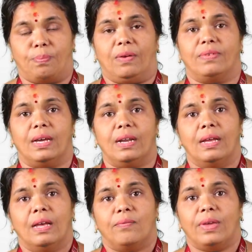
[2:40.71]

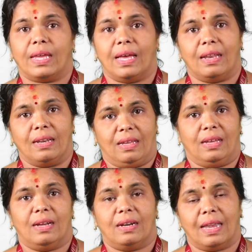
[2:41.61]
power we can
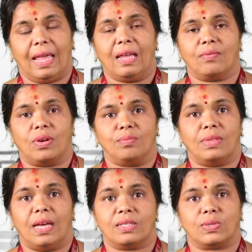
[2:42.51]
take
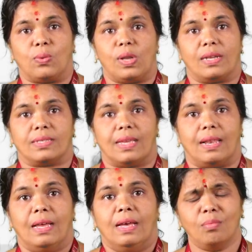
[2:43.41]
from that solar cell.